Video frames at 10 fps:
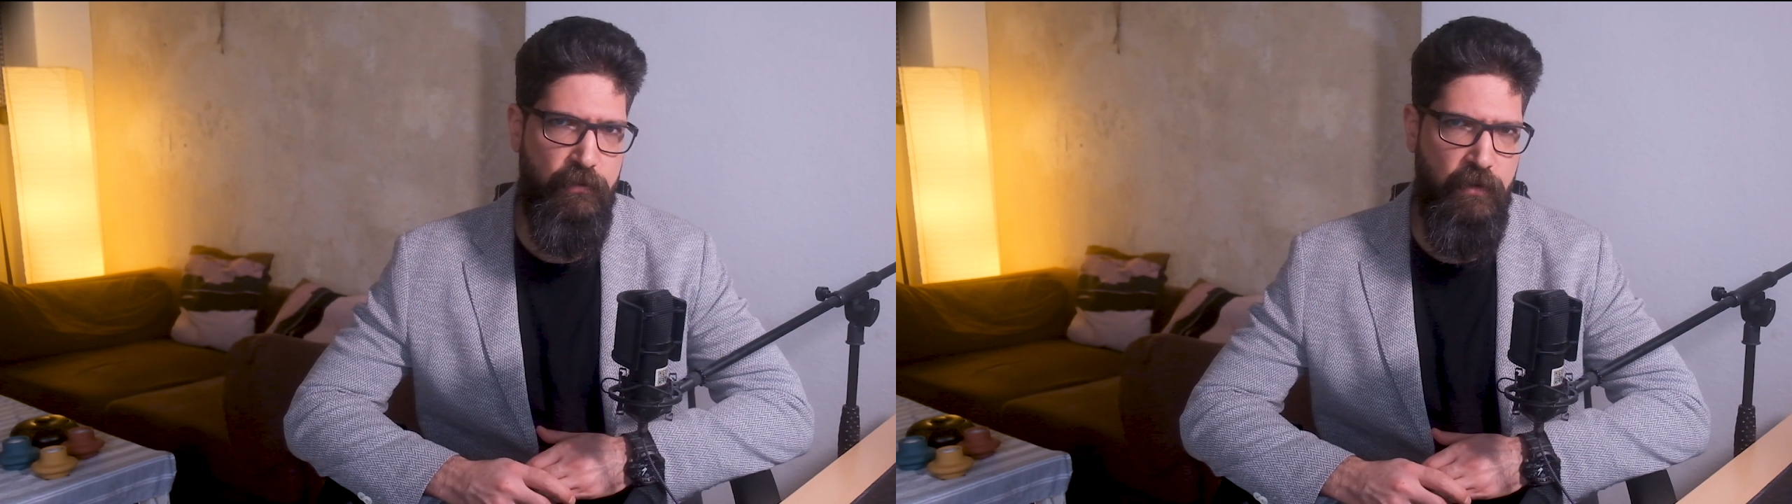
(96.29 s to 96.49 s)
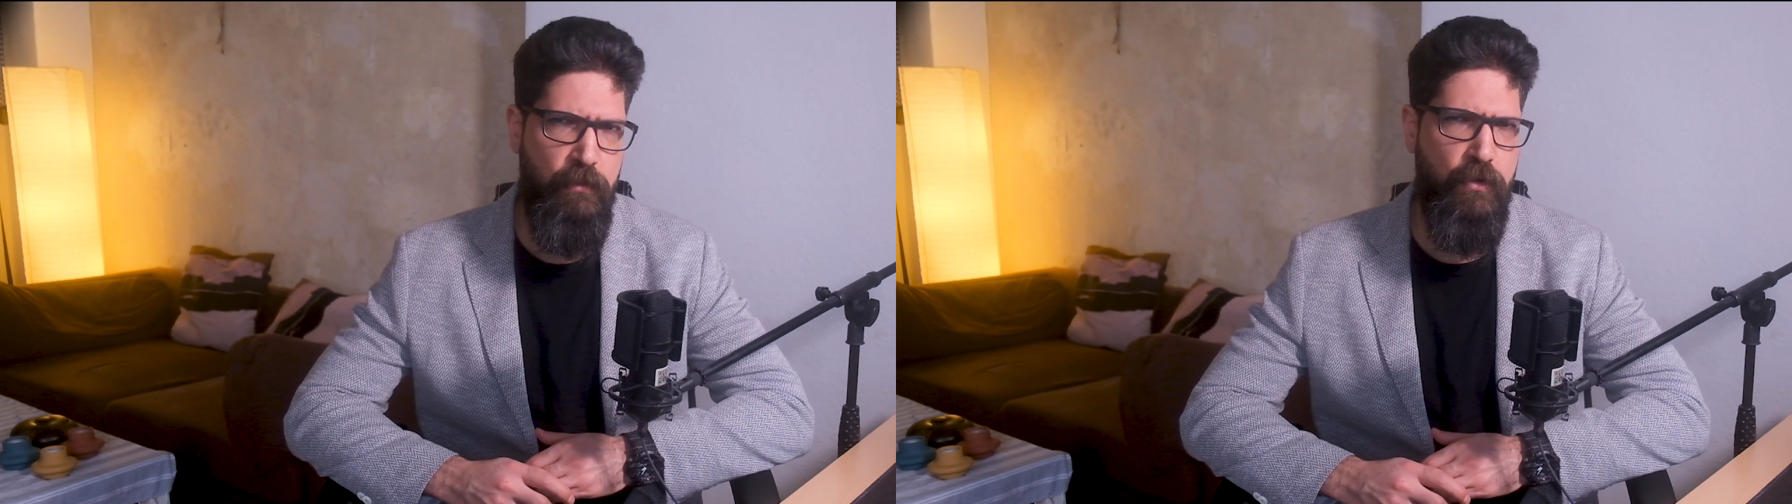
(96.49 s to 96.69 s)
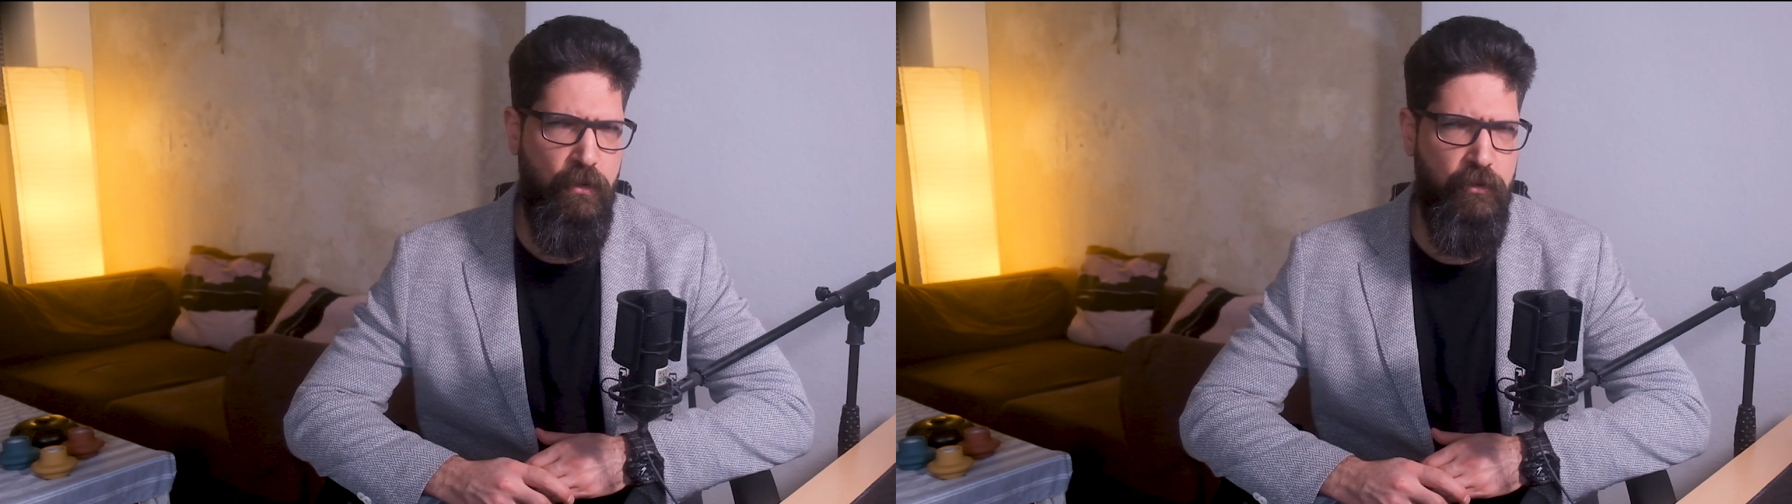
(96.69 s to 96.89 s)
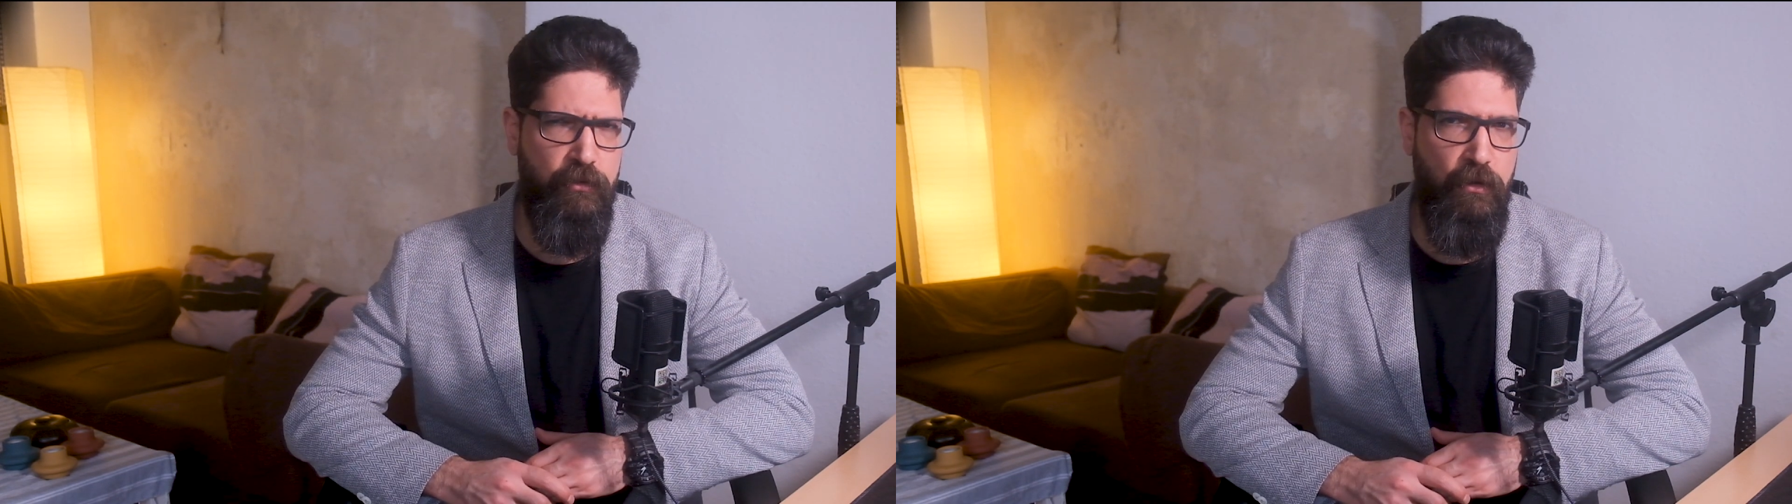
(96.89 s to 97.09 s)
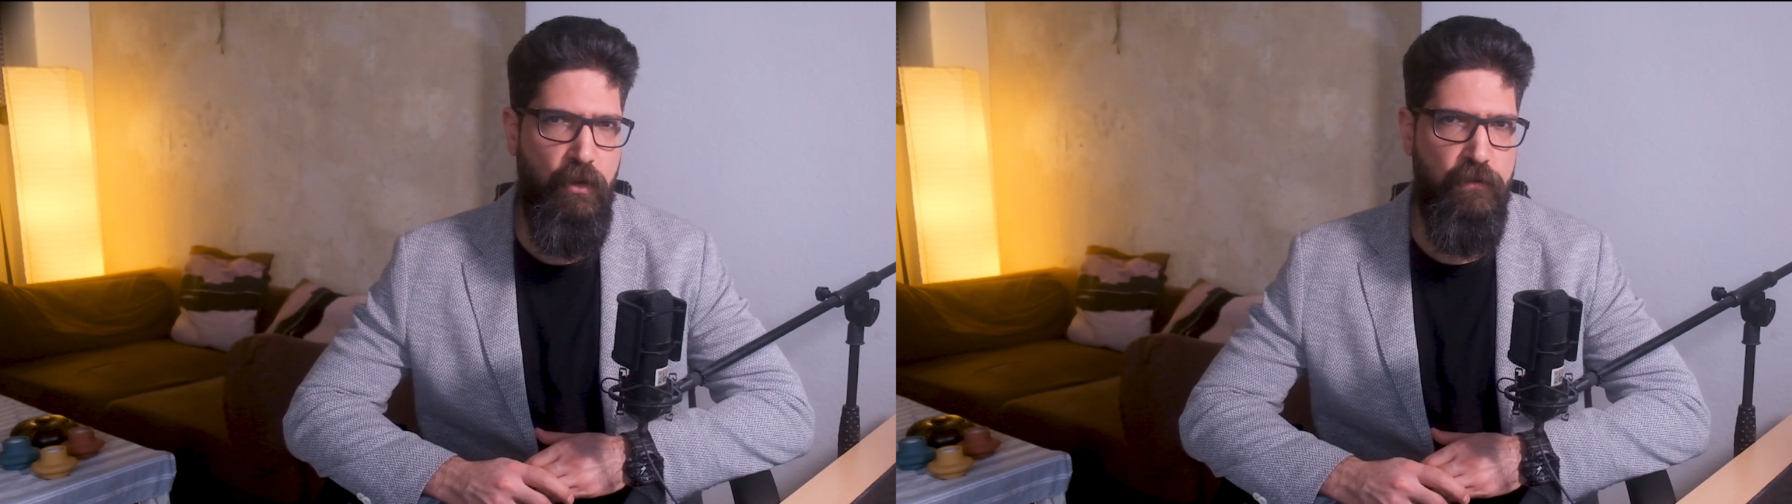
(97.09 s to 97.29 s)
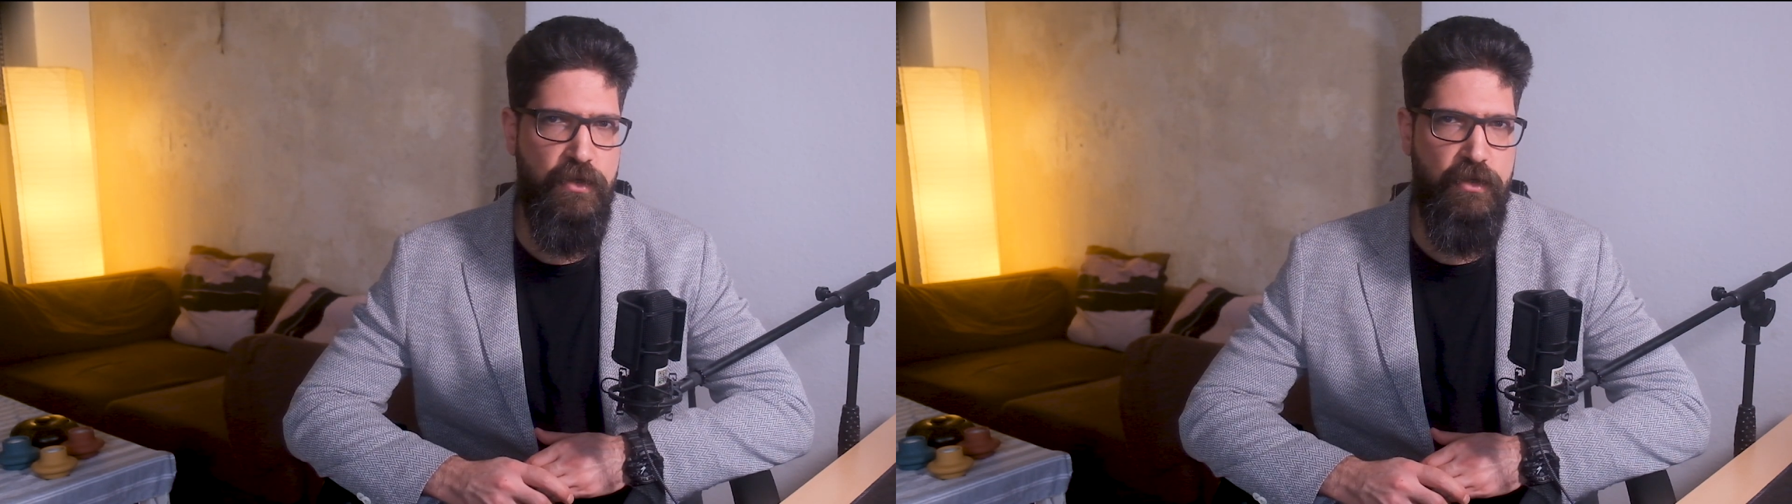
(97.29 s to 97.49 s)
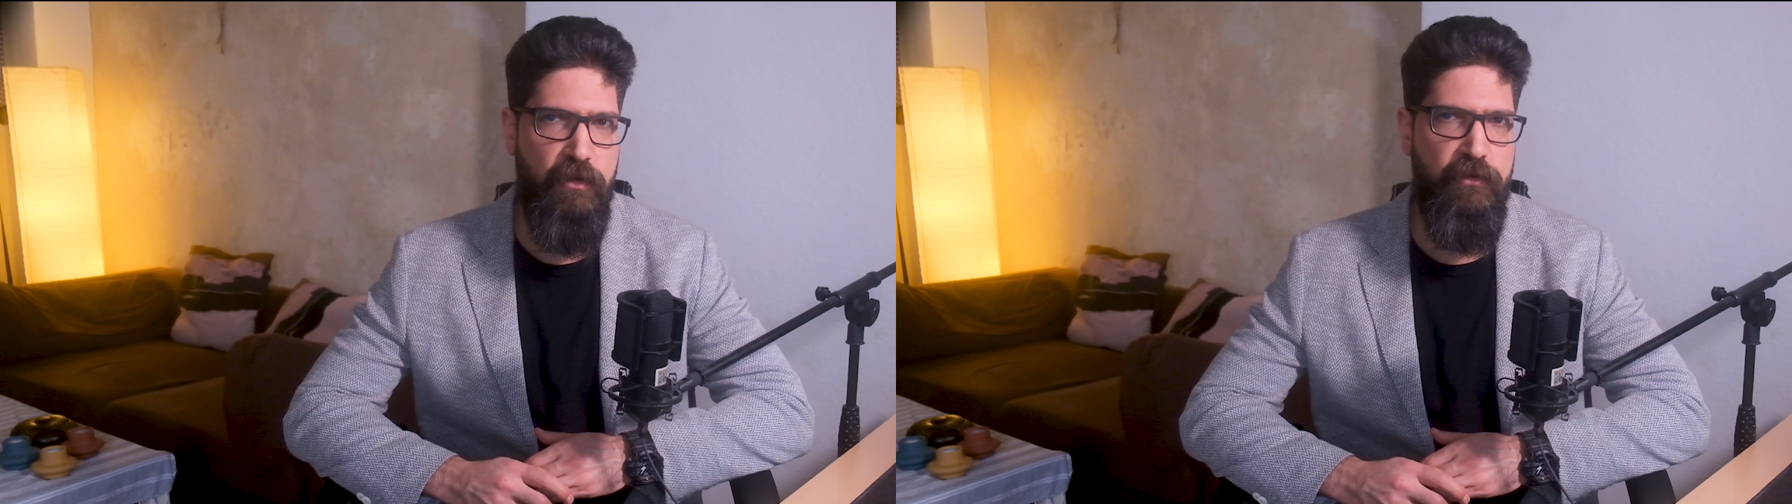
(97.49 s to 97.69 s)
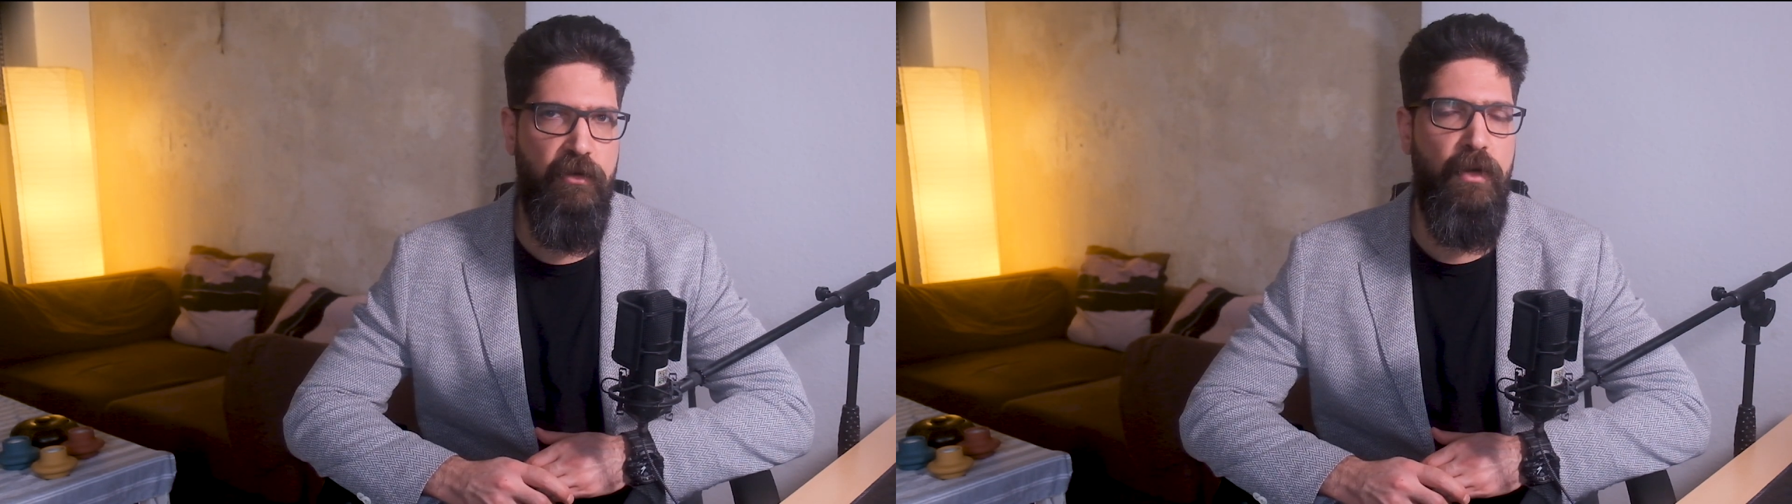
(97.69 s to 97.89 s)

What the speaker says: from consul officials